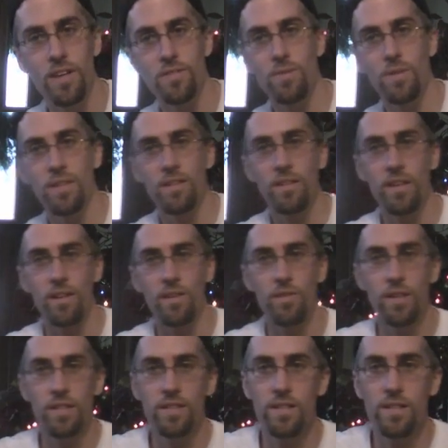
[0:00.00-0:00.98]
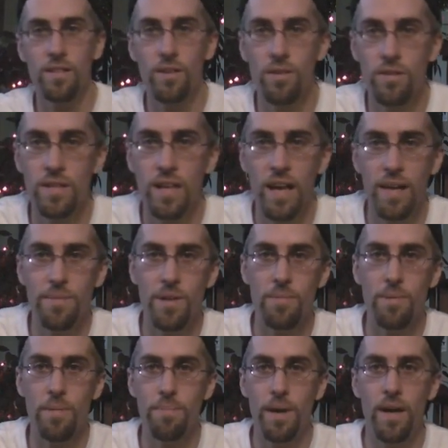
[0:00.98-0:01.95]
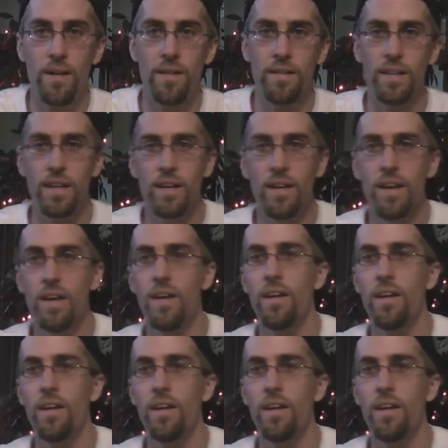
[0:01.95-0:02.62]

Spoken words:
guys wanted to look at Crixus the whole time there, but apparently